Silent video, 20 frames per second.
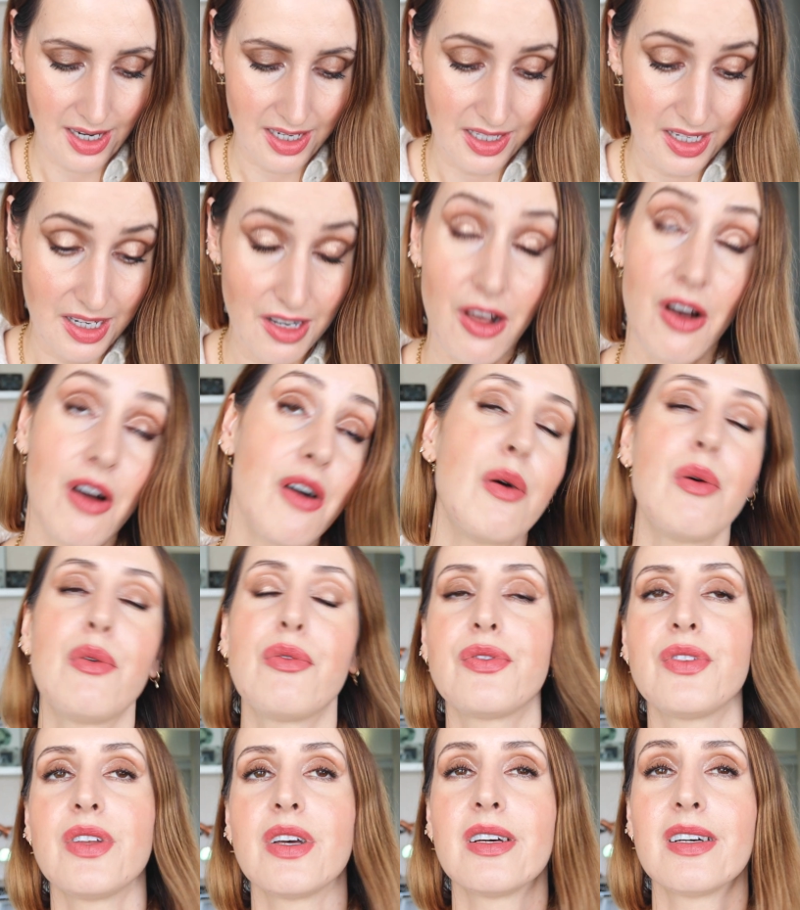I
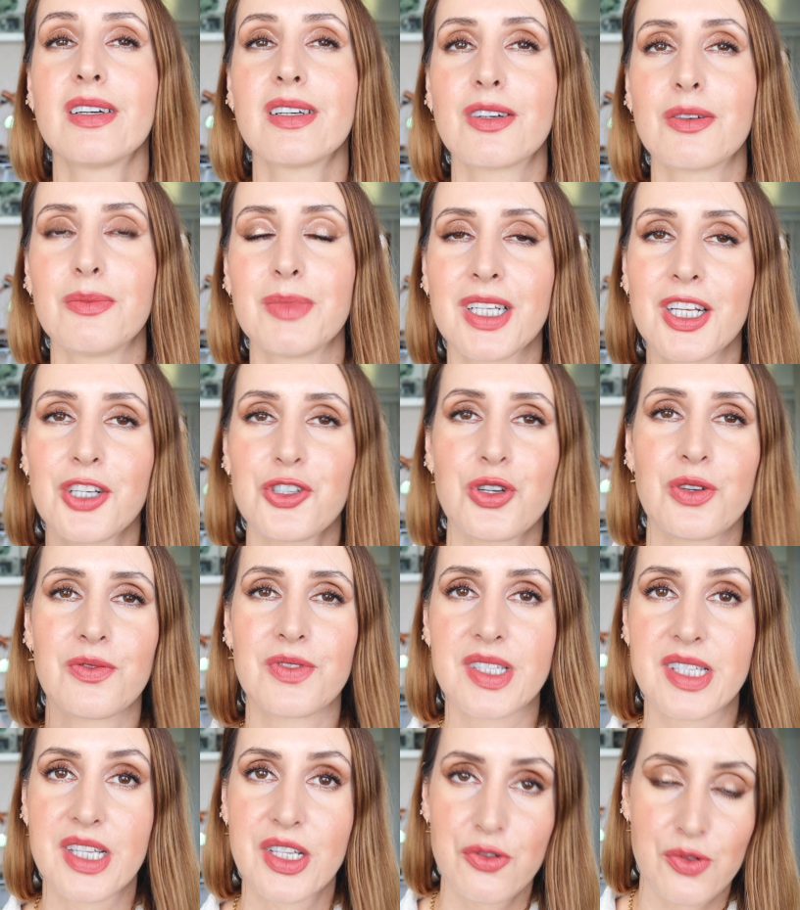love the combination
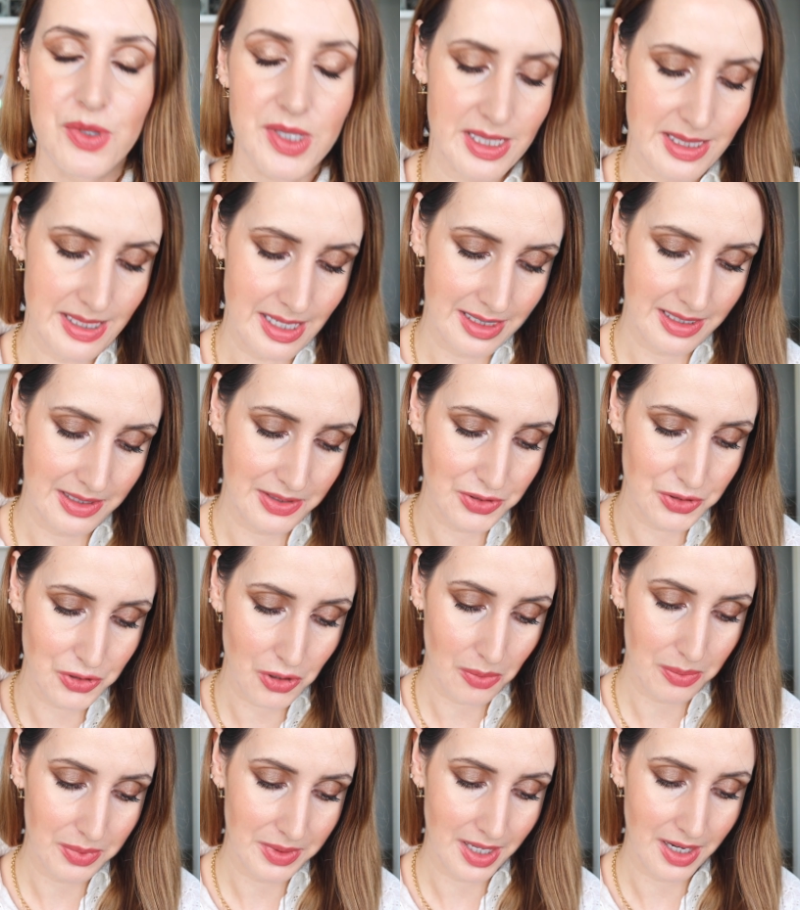of citruses at the
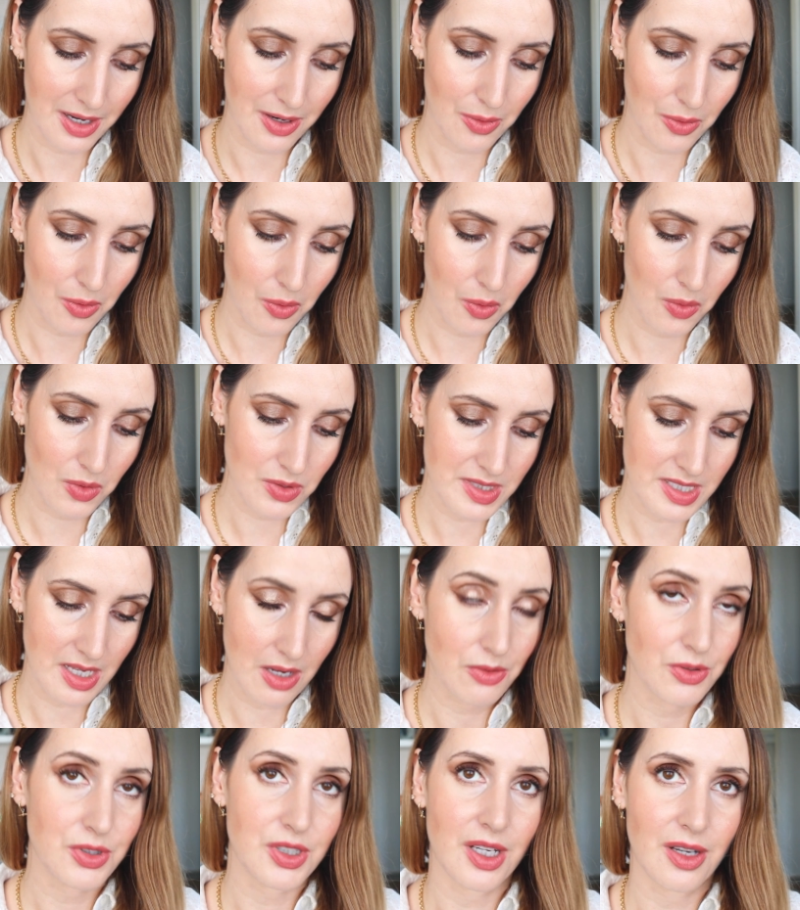top. They're all
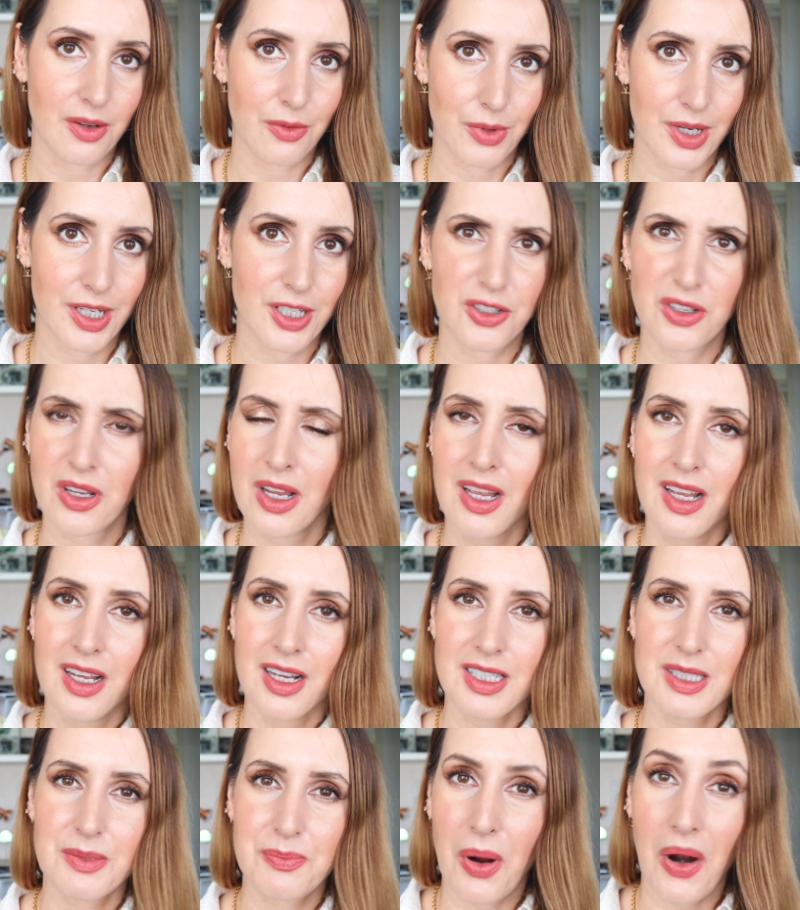sounding really
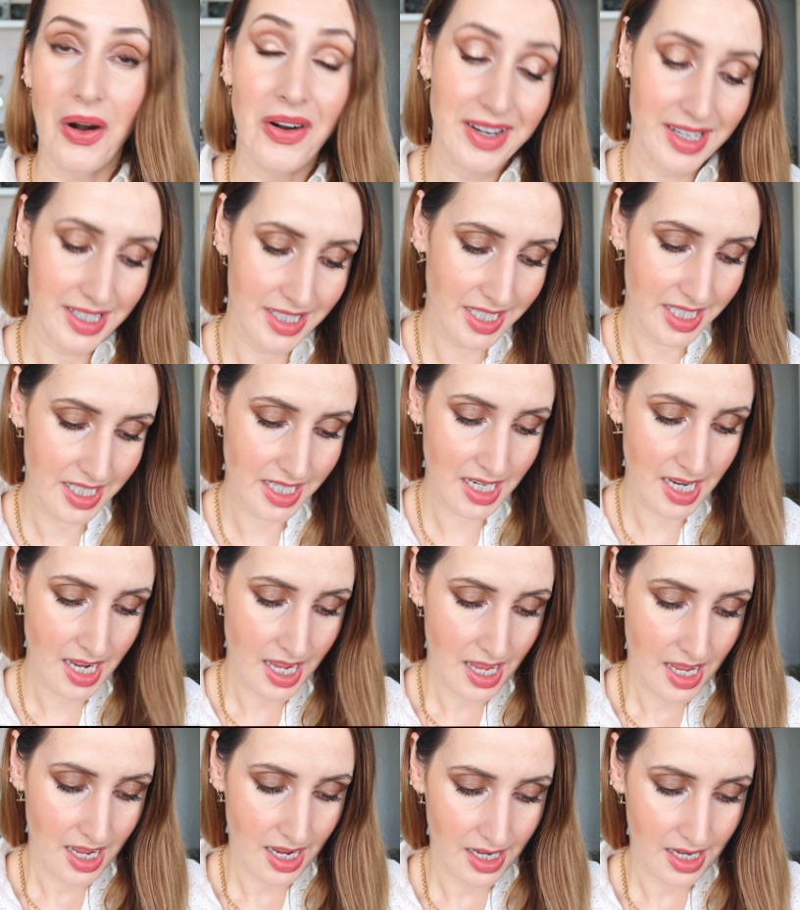sparkling.